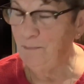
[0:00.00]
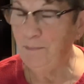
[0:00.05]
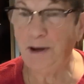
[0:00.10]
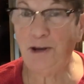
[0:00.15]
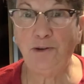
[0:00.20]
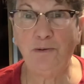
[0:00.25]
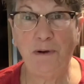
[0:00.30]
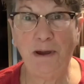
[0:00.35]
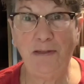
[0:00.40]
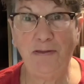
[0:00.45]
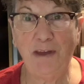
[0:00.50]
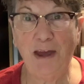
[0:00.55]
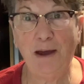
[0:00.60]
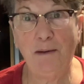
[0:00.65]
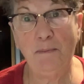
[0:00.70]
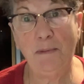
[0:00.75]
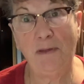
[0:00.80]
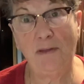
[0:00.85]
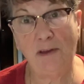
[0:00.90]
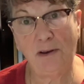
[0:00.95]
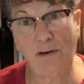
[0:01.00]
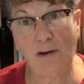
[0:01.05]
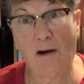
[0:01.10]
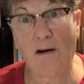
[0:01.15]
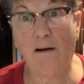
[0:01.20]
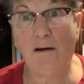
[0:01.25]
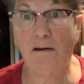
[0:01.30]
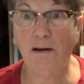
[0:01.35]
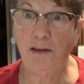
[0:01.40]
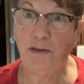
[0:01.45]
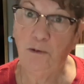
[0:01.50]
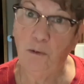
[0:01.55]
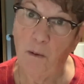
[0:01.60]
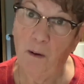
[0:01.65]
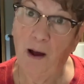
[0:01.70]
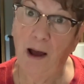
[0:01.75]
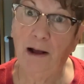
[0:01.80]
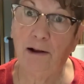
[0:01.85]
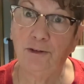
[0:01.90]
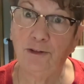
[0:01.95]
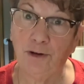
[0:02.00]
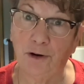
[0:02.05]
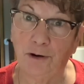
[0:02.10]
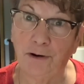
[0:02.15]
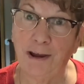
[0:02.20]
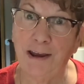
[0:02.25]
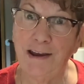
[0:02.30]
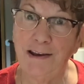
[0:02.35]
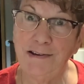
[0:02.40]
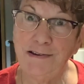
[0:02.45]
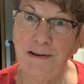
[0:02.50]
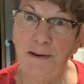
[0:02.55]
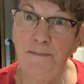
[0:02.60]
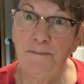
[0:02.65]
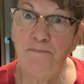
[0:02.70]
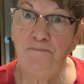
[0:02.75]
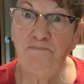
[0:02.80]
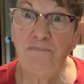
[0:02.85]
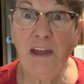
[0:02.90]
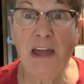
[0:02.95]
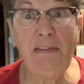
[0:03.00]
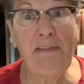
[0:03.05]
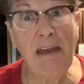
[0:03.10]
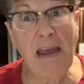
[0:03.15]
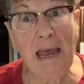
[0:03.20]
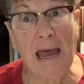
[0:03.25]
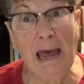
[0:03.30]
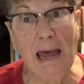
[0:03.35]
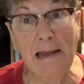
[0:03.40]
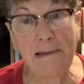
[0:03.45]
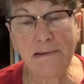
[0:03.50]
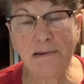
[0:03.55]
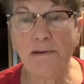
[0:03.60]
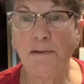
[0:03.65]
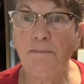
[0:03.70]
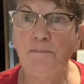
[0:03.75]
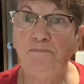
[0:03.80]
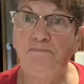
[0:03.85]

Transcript: between them and the dog and the wild turkeys and the cats.